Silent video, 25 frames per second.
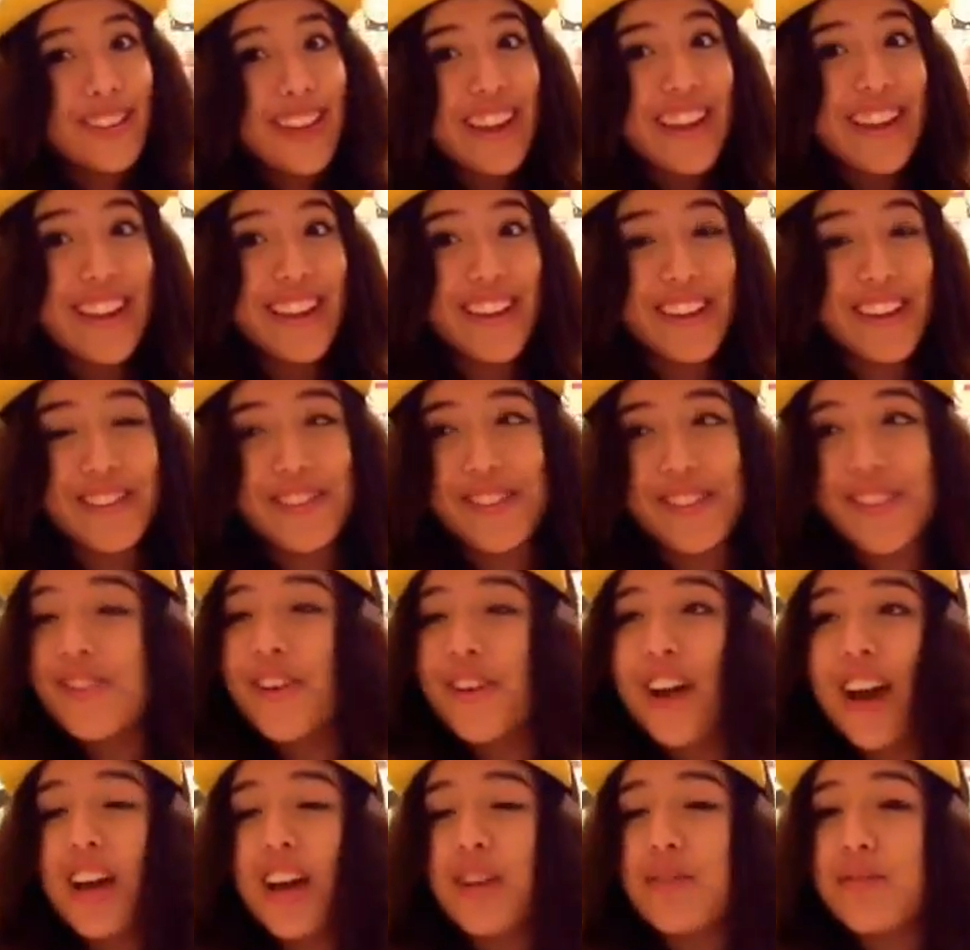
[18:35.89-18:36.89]
if you
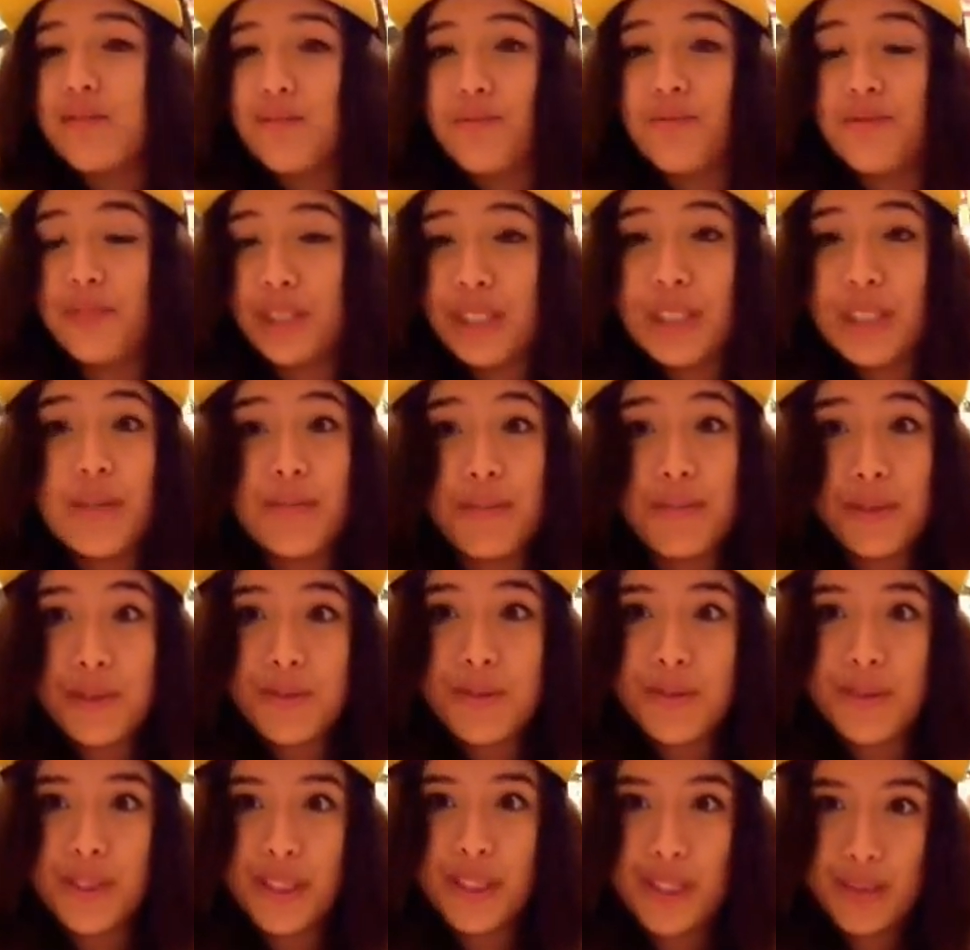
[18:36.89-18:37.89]
had really
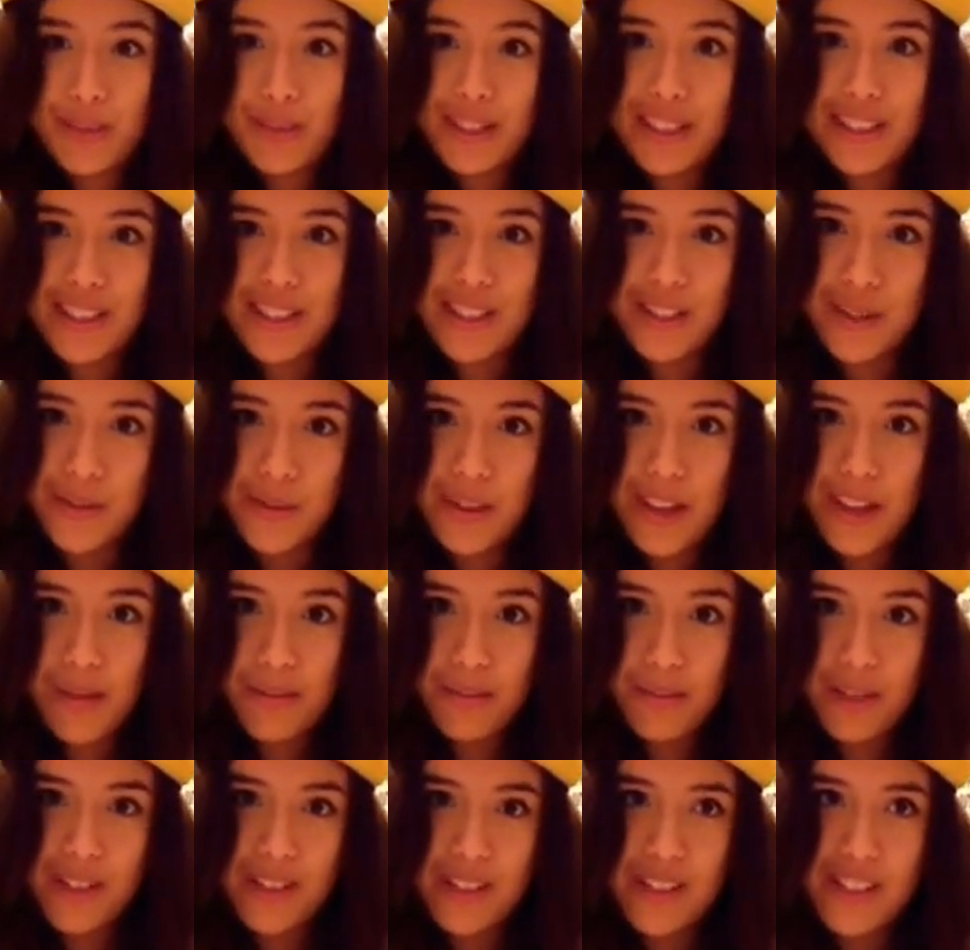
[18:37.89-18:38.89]
beautiful experiences with that
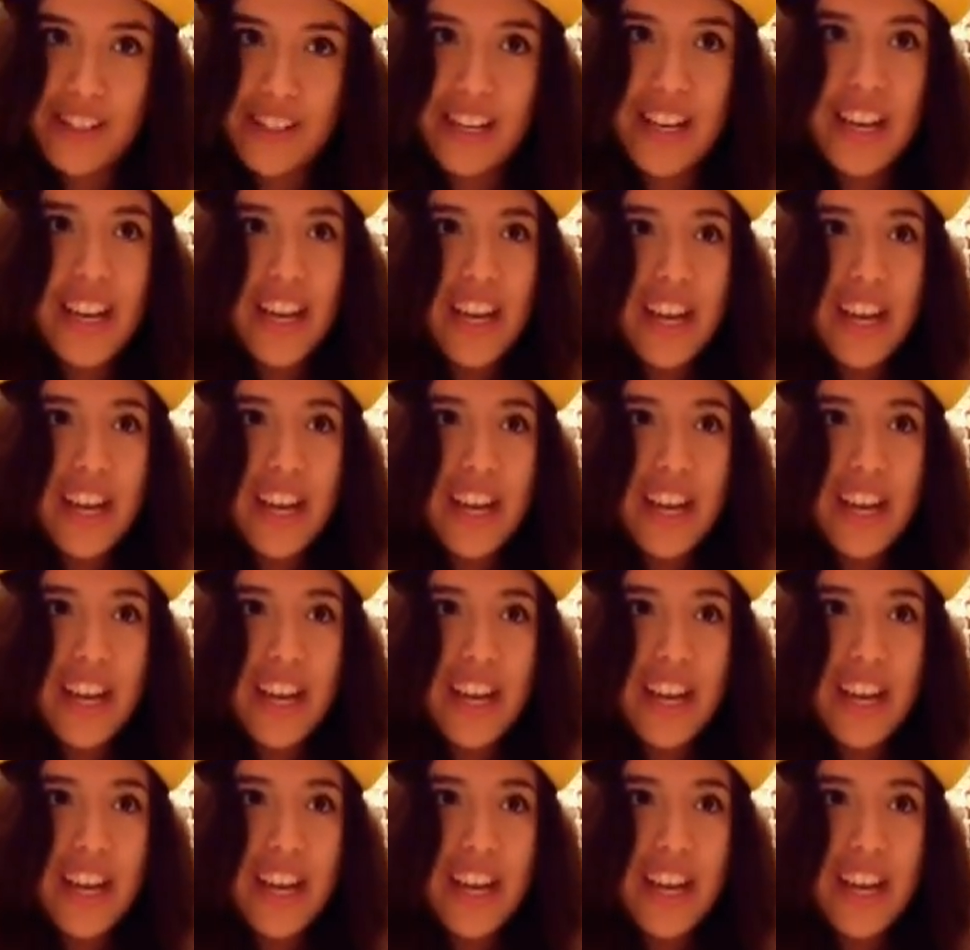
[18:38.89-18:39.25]
person,